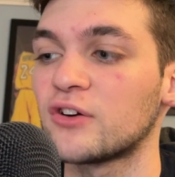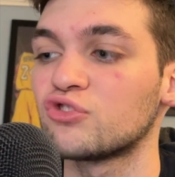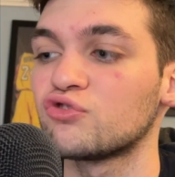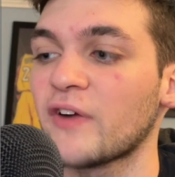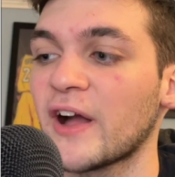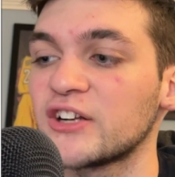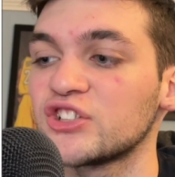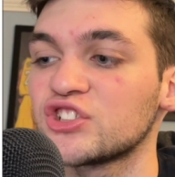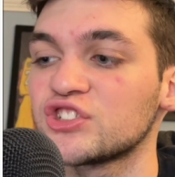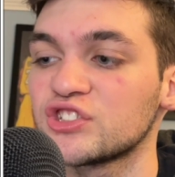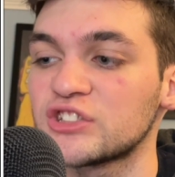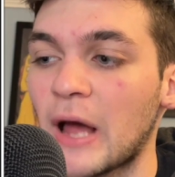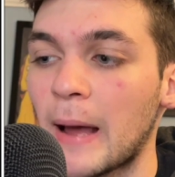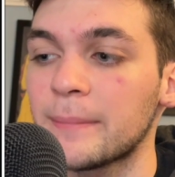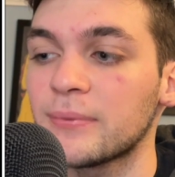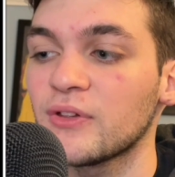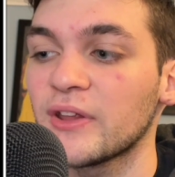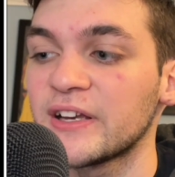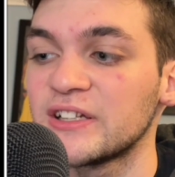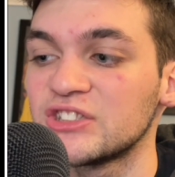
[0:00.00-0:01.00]
Reddish has not
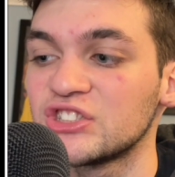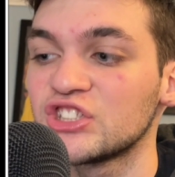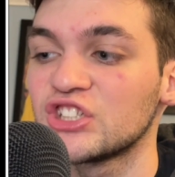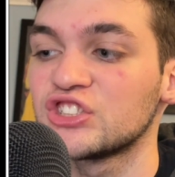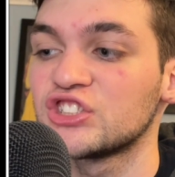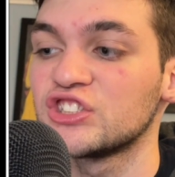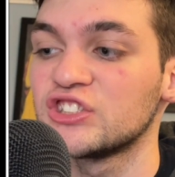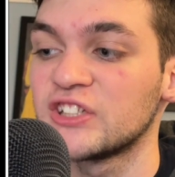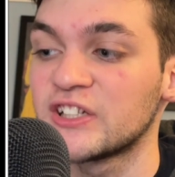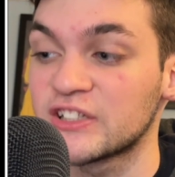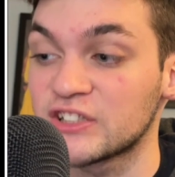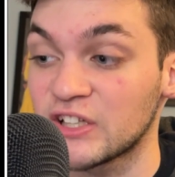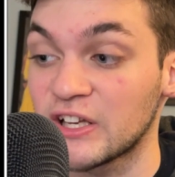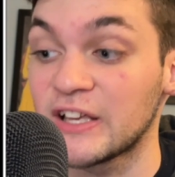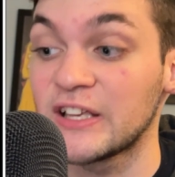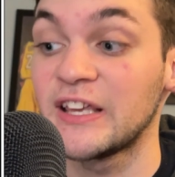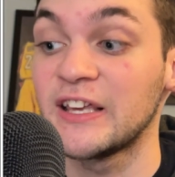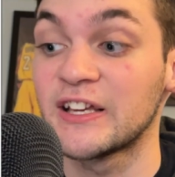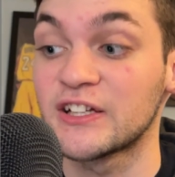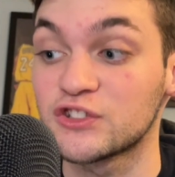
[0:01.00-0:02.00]
played since
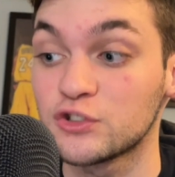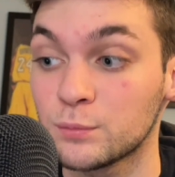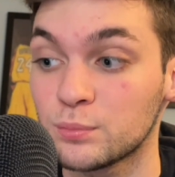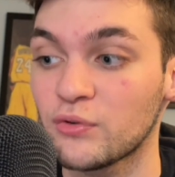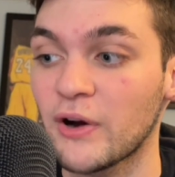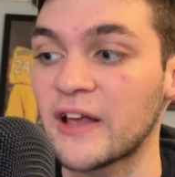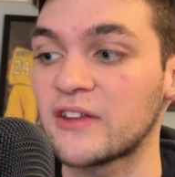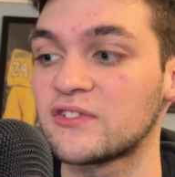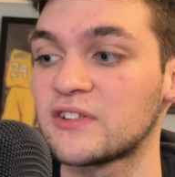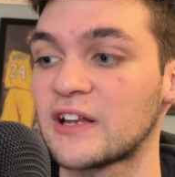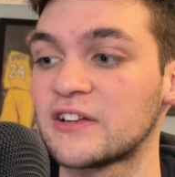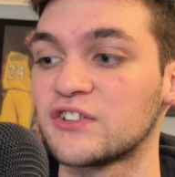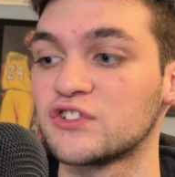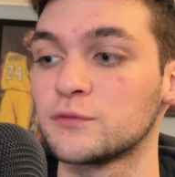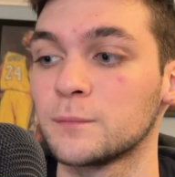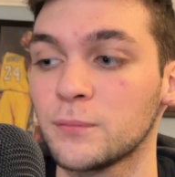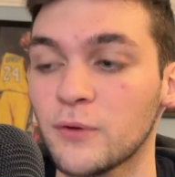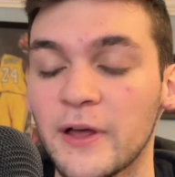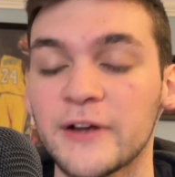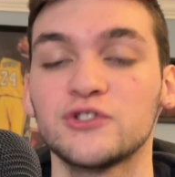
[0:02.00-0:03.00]
he expressed that
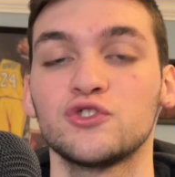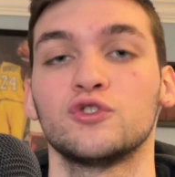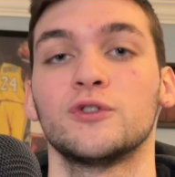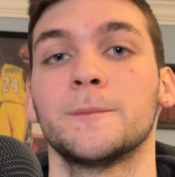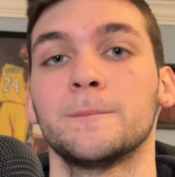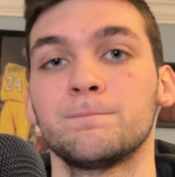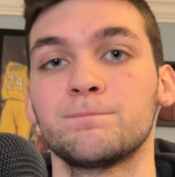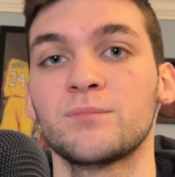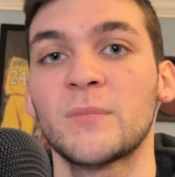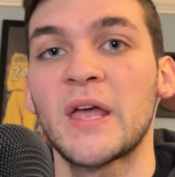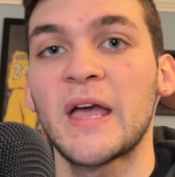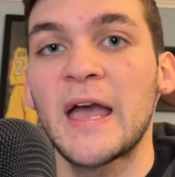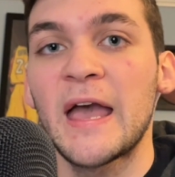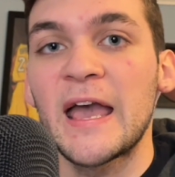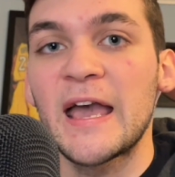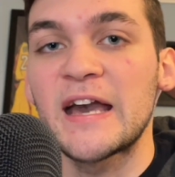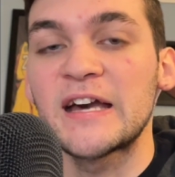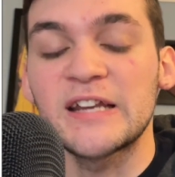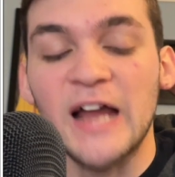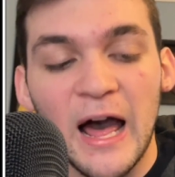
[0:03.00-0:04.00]
displeasure.
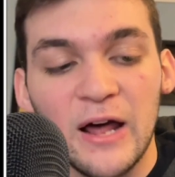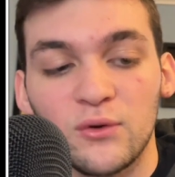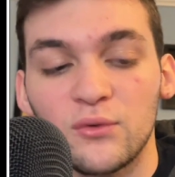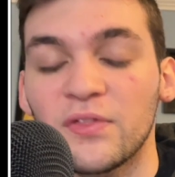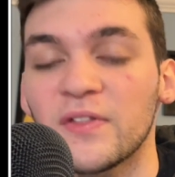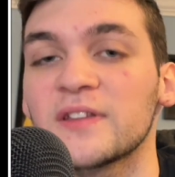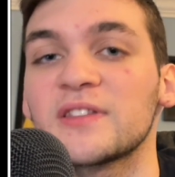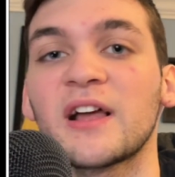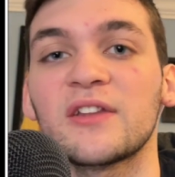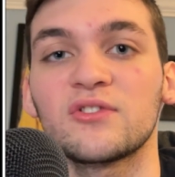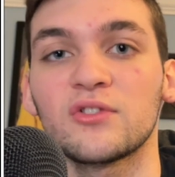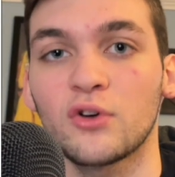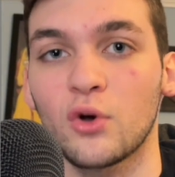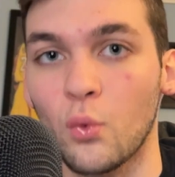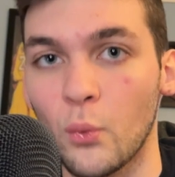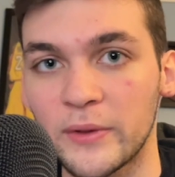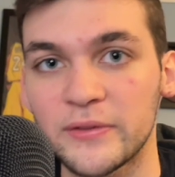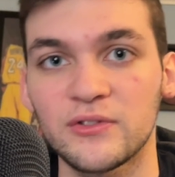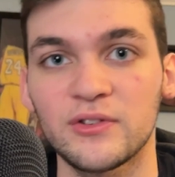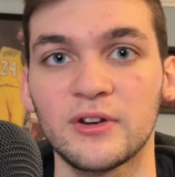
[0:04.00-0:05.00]
And I don't think that's a
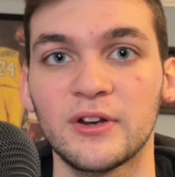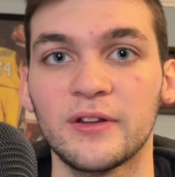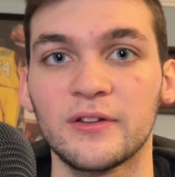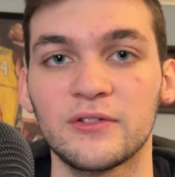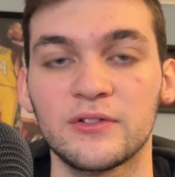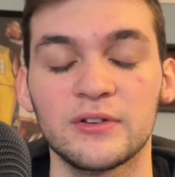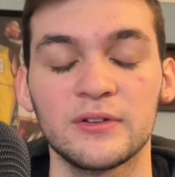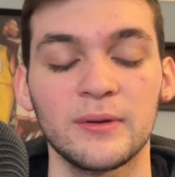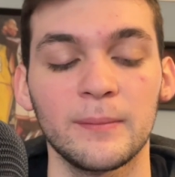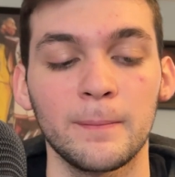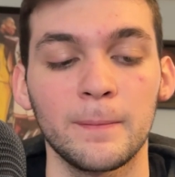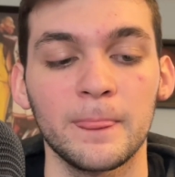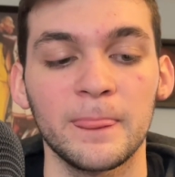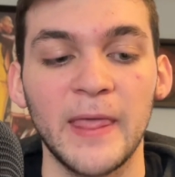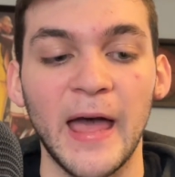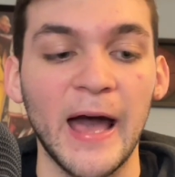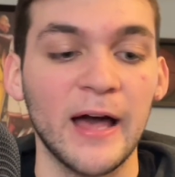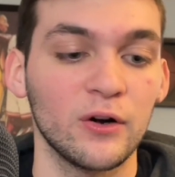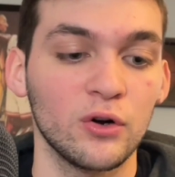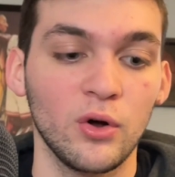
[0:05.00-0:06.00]
coincidence
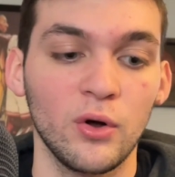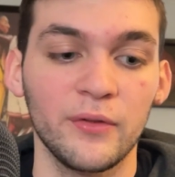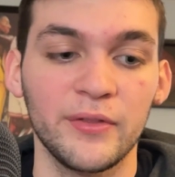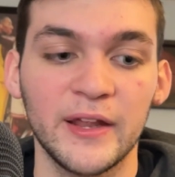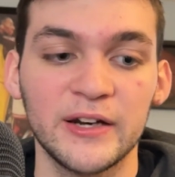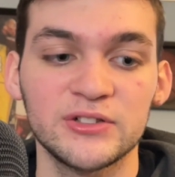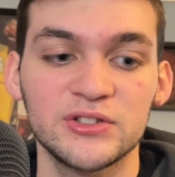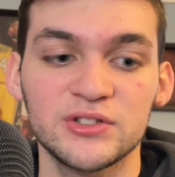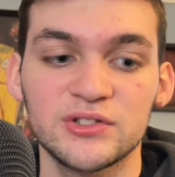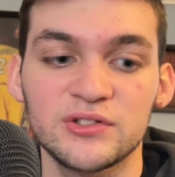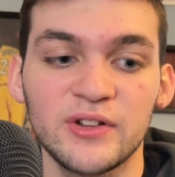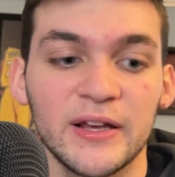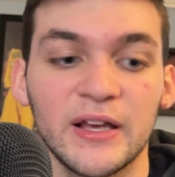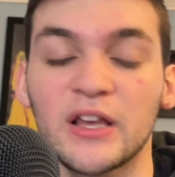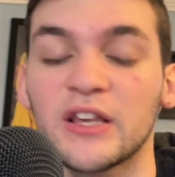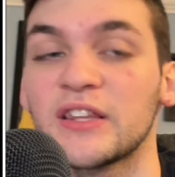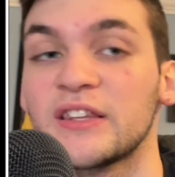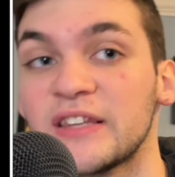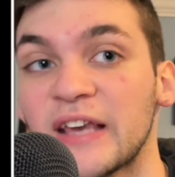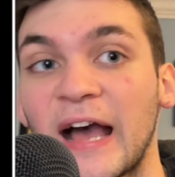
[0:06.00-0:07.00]
at all, that it's just like,
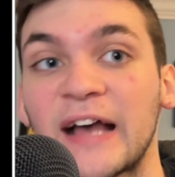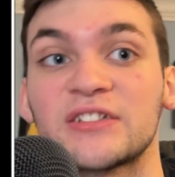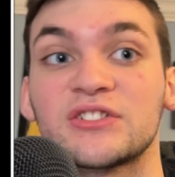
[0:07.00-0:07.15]
yes,